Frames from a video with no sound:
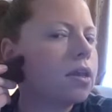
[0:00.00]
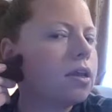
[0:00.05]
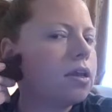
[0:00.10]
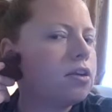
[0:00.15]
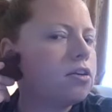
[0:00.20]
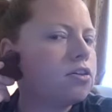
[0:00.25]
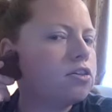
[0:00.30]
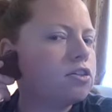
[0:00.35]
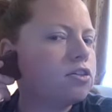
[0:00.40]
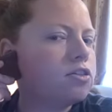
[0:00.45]

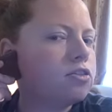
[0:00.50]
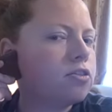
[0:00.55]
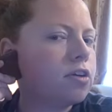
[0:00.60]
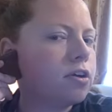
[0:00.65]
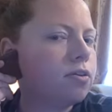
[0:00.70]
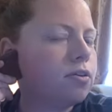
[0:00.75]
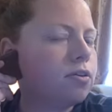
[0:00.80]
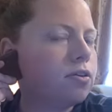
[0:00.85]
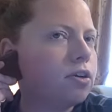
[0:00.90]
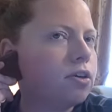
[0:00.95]
Each
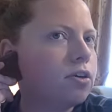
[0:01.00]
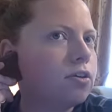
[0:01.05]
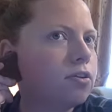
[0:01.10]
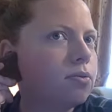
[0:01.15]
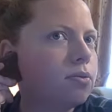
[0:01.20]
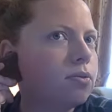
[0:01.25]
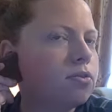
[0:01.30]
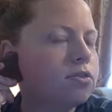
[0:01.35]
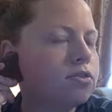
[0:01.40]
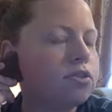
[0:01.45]
stroke you're going to
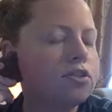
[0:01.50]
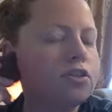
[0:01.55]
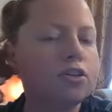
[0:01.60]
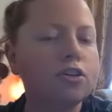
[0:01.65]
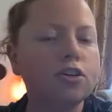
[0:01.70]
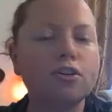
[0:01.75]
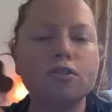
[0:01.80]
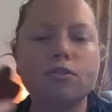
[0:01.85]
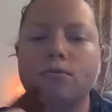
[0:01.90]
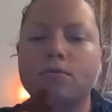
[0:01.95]
want to
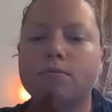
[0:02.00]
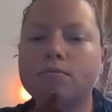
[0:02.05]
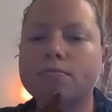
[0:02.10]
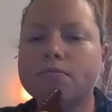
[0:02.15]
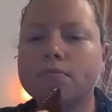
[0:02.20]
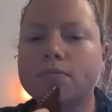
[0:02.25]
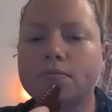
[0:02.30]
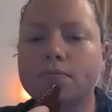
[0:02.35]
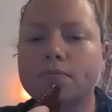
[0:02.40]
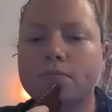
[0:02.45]
do,
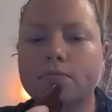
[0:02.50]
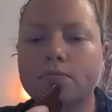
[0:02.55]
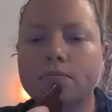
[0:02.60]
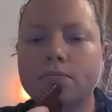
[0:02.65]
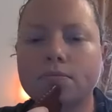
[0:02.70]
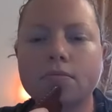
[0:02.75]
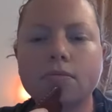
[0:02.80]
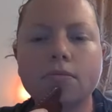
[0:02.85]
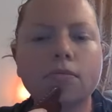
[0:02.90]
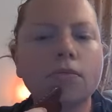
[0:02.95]

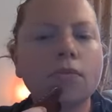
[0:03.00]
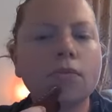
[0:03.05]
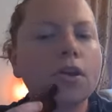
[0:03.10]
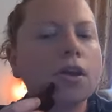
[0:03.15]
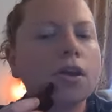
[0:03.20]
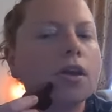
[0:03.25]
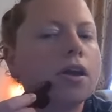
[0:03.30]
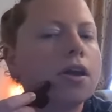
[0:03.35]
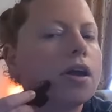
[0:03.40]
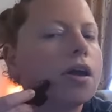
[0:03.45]

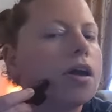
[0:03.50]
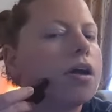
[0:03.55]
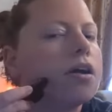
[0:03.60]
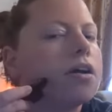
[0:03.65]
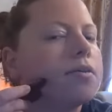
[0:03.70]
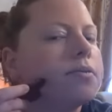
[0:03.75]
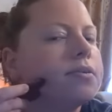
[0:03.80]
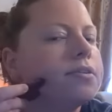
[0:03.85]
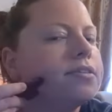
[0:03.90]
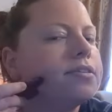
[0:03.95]

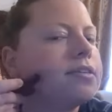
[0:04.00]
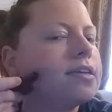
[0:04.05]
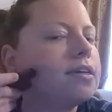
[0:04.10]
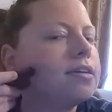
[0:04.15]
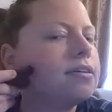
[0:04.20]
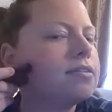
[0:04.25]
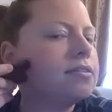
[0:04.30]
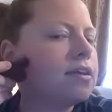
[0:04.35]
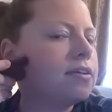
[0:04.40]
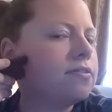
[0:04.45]
I would
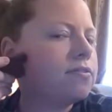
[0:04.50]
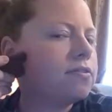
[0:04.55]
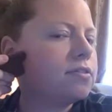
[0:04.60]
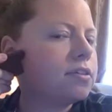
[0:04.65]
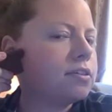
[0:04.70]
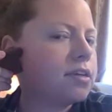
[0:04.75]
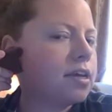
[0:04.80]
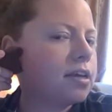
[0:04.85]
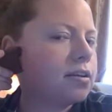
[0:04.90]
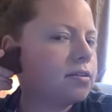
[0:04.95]
say 7
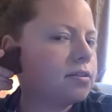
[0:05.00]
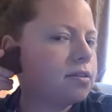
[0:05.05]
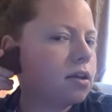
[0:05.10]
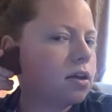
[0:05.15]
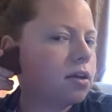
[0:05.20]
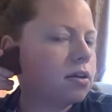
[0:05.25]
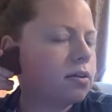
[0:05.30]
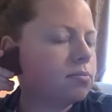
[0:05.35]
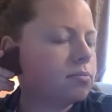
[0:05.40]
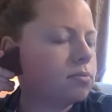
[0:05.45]
to 10
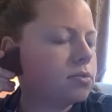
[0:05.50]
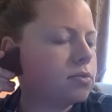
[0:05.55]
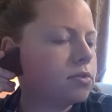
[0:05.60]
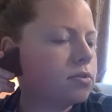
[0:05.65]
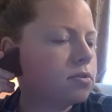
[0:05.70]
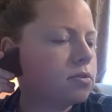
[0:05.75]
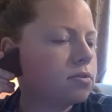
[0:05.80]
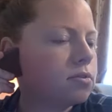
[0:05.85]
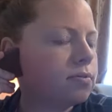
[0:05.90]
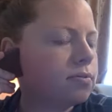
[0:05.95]

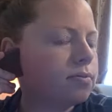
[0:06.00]
times.